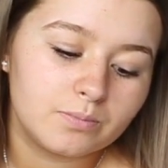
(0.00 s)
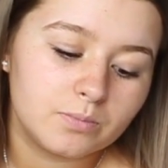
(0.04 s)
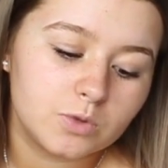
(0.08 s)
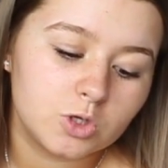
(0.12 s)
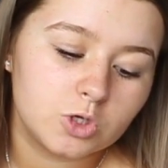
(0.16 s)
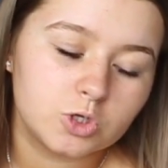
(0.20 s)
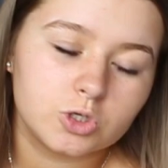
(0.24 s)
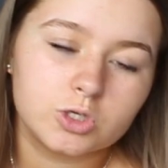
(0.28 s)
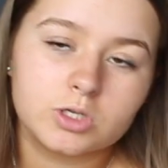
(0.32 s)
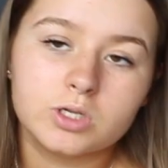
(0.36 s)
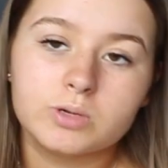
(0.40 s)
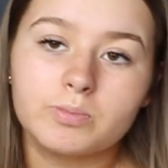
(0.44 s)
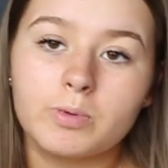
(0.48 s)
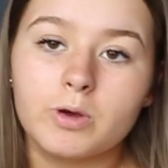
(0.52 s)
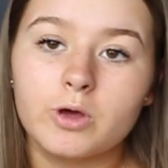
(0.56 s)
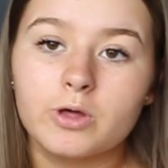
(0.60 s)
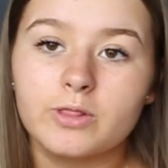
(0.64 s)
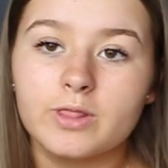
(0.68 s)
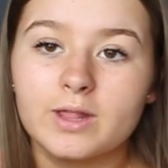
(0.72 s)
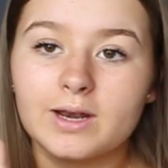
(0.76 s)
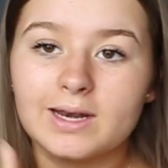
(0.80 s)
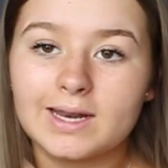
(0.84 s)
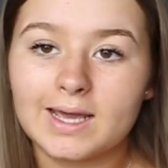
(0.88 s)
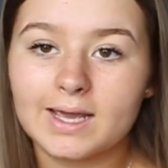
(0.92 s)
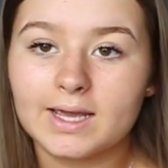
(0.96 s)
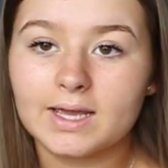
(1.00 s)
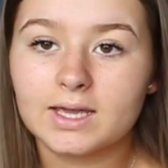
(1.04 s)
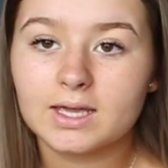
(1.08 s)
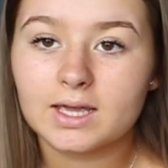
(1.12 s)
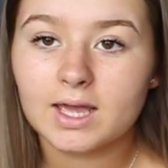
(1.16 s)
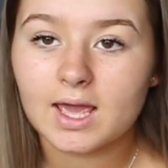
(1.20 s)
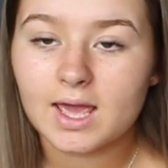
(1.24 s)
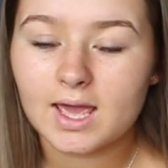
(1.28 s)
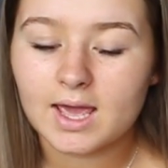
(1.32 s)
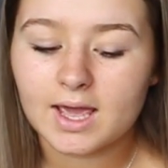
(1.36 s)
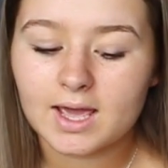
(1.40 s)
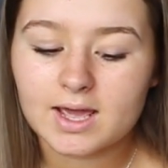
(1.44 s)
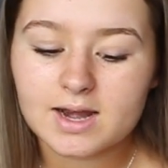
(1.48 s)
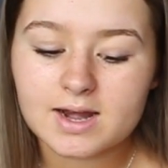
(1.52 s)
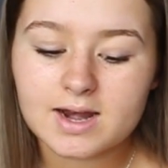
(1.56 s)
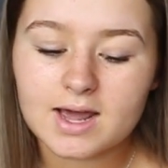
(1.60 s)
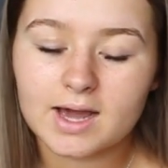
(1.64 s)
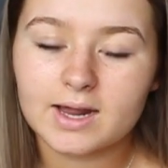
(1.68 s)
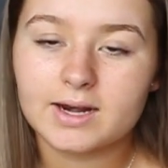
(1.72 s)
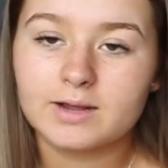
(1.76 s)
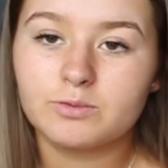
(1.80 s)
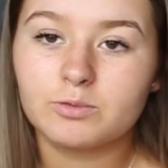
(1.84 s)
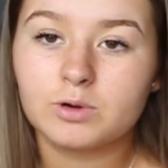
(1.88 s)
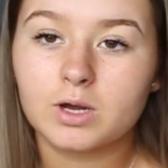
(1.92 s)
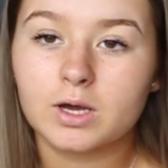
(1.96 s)
you just put the link in
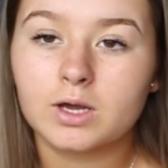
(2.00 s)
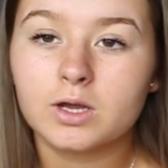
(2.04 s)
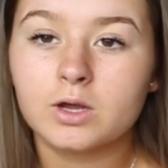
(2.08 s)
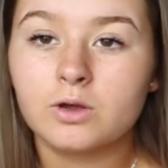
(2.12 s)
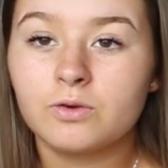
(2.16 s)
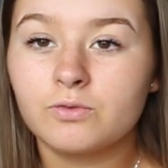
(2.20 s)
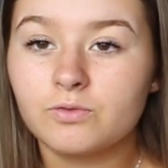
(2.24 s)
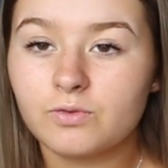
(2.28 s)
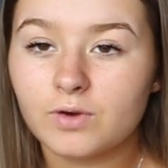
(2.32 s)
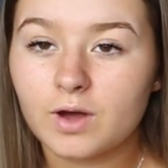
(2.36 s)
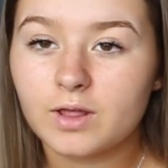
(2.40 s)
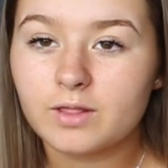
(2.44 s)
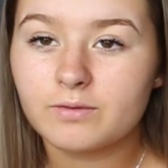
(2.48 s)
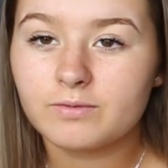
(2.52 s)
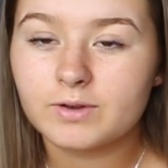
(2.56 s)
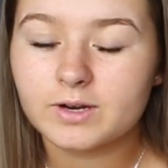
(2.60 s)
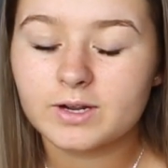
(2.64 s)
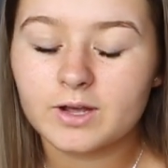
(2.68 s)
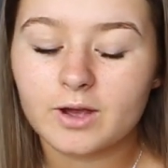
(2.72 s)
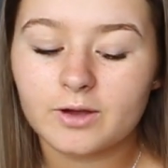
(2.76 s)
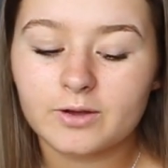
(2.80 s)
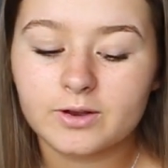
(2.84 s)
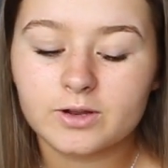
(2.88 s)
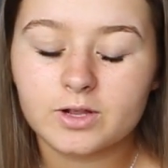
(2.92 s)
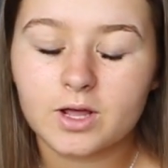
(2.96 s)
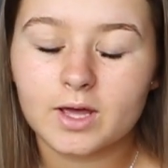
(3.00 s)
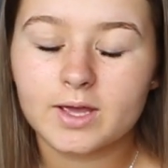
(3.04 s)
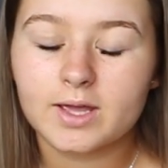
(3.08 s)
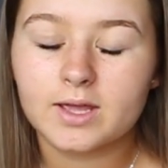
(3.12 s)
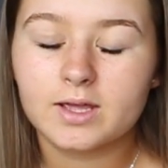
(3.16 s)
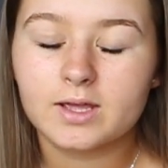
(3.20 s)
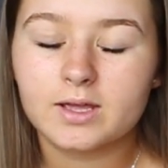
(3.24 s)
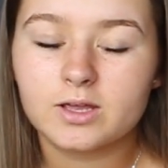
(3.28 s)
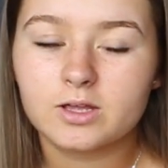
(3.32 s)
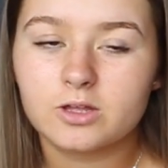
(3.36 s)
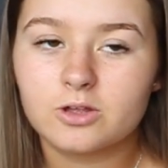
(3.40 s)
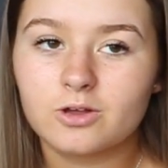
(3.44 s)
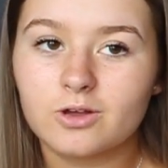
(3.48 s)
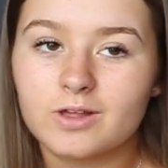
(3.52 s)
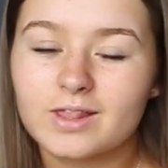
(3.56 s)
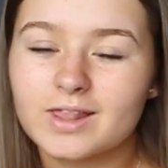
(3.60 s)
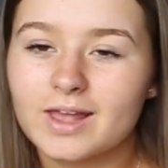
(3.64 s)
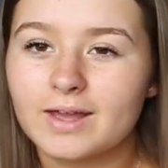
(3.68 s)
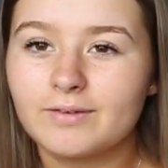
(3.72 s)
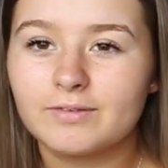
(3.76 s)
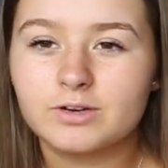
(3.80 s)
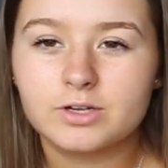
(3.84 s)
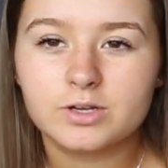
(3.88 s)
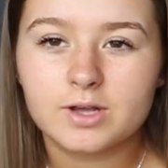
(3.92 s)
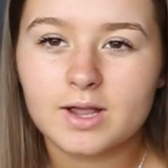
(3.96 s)
and it will like convert the video, and like you can
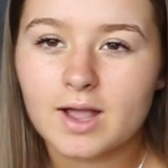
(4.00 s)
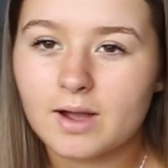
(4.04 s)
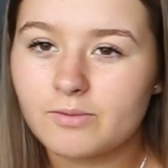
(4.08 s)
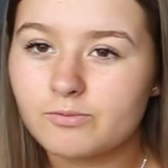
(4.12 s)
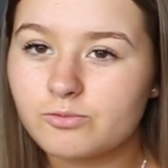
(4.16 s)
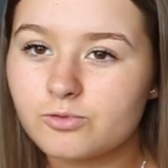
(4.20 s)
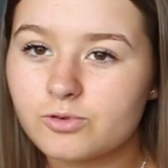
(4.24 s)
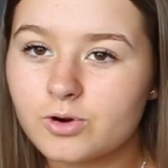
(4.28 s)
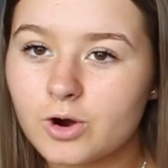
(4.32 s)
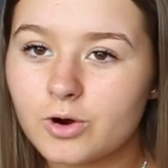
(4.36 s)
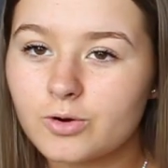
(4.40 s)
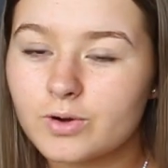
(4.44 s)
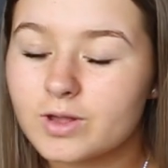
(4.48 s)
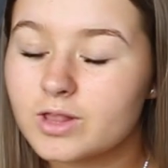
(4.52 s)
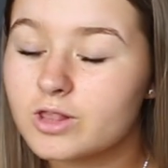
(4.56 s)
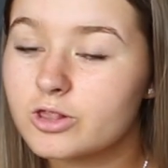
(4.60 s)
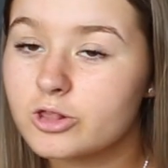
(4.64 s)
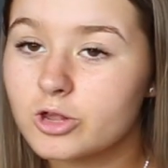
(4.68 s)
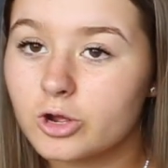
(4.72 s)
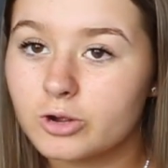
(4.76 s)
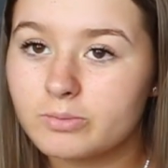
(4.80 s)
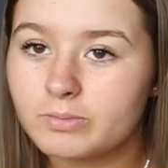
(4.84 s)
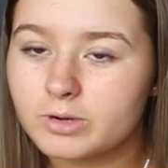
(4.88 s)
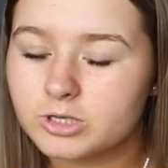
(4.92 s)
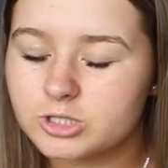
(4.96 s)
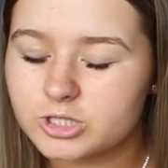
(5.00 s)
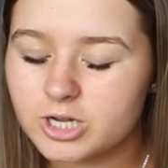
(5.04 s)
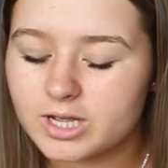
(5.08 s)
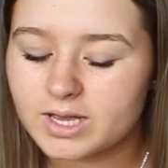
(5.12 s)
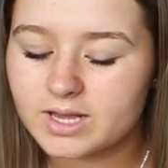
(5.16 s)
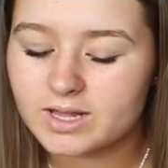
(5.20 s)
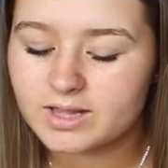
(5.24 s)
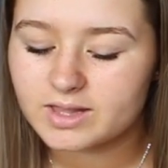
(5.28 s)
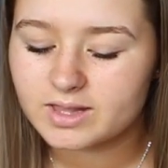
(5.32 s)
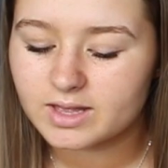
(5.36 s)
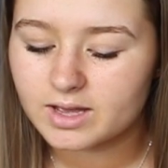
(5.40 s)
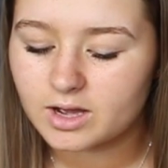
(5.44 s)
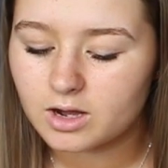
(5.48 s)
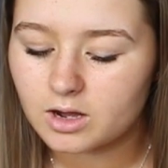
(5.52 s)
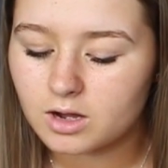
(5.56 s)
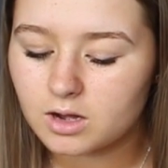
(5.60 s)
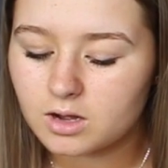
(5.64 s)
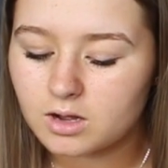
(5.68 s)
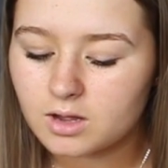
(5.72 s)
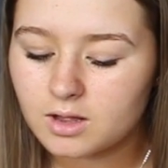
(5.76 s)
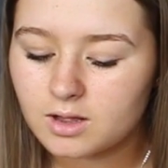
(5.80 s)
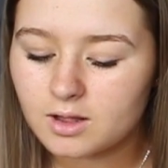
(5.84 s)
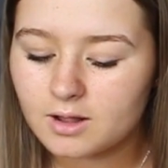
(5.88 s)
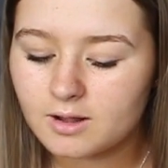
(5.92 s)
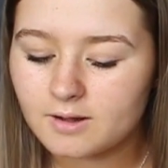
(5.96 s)
save it to your camera roll. It's so much easier
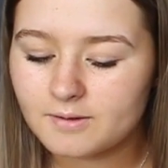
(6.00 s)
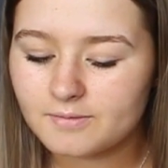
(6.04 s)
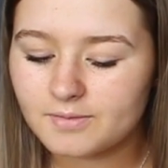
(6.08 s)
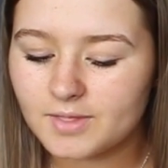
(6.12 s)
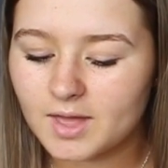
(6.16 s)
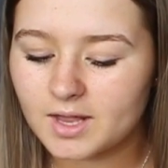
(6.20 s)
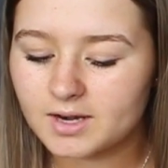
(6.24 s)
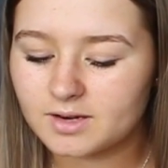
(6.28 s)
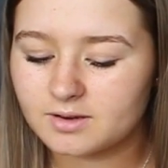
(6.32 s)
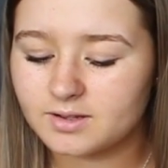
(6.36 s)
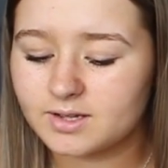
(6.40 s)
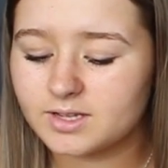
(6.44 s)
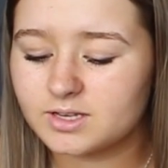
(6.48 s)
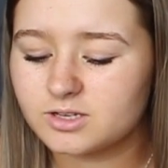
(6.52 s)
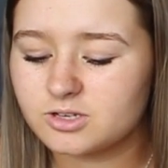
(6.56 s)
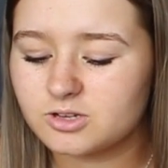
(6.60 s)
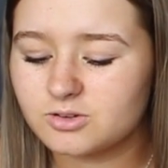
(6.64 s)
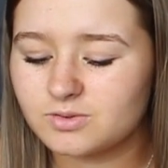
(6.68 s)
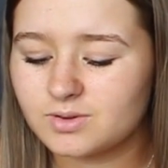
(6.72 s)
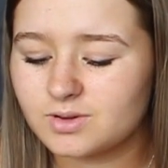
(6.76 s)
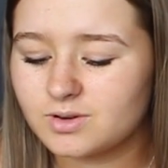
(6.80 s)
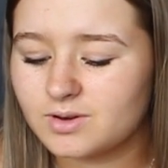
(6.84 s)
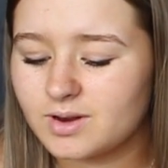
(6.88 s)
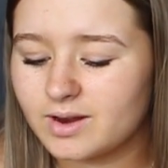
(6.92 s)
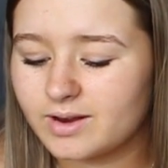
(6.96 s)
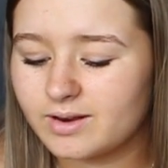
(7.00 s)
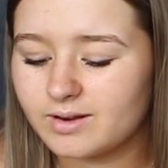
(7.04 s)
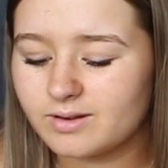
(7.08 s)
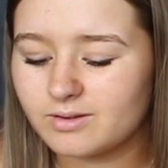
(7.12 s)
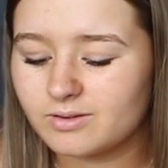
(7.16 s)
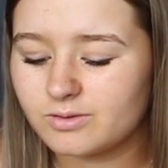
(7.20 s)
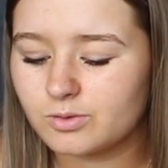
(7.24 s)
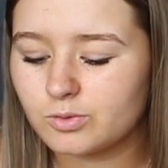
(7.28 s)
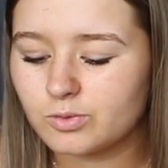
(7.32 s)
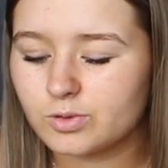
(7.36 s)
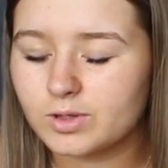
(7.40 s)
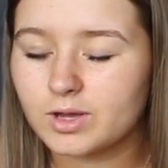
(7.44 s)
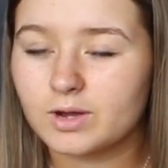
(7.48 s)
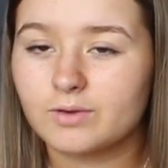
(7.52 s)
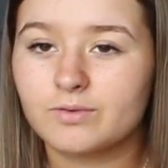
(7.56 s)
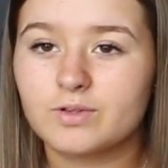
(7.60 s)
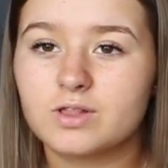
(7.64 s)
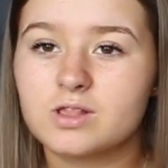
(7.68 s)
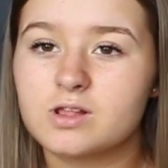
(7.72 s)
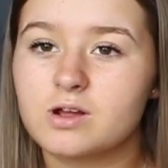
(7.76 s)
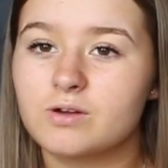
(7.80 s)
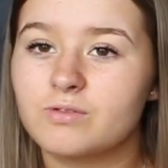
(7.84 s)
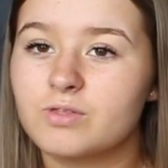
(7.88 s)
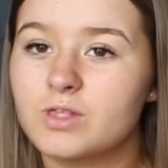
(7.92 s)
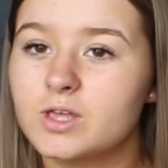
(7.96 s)
than like doing all the other
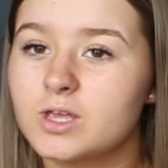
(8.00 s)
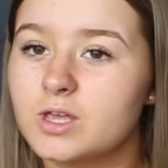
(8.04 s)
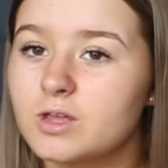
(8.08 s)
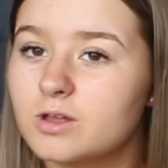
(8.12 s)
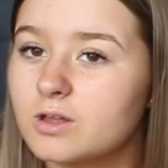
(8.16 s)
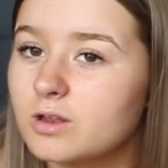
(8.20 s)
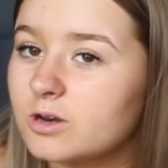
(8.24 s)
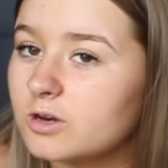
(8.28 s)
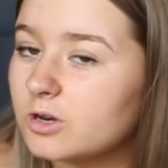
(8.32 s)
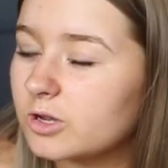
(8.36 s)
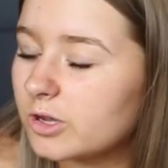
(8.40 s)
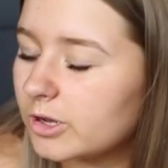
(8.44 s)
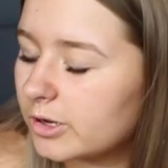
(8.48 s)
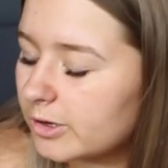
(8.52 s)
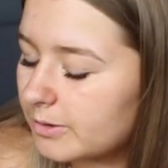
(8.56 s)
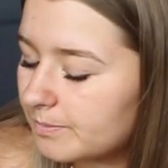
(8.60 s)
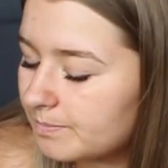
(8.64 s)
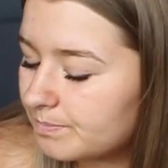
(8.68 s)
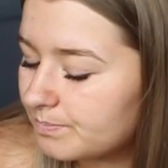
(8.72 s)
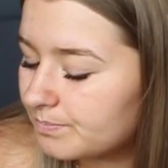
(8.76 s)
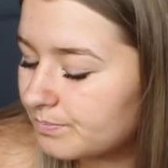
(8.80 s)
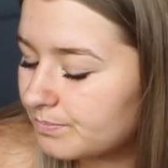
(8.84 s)
stuff that you can do.